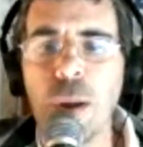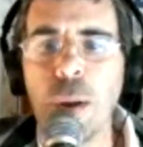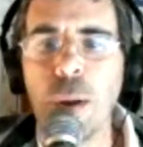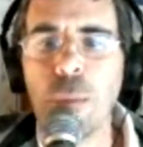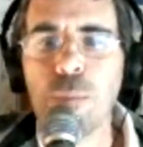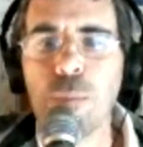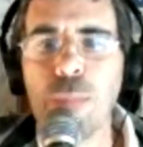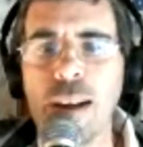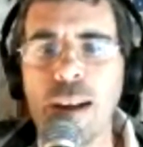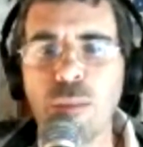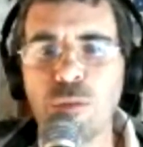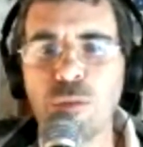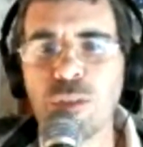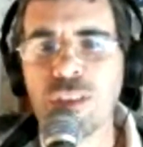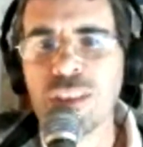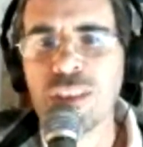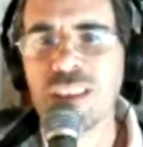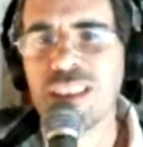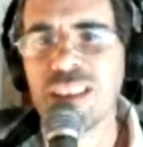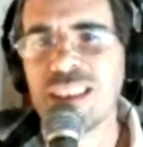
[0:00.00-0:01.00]
Mountain
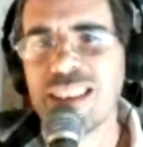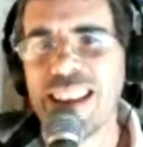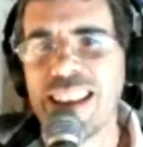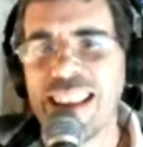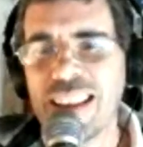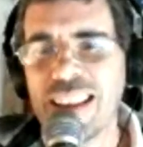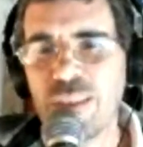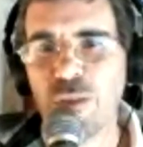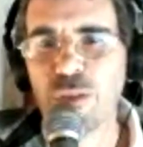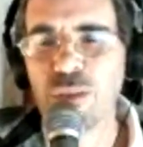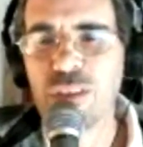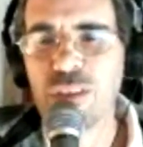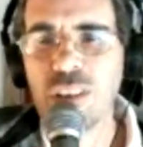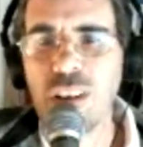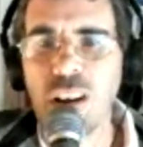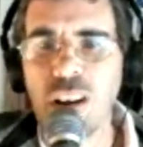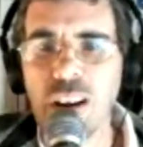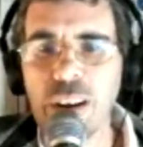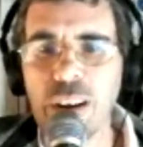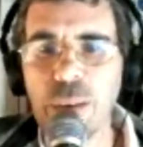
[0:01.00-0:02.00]
Standard
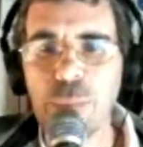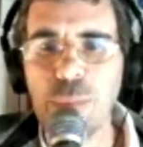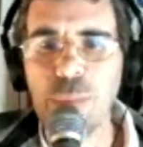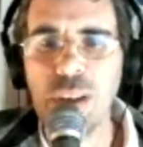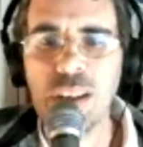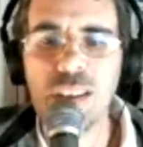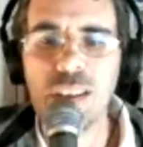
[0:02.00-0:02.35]
Time,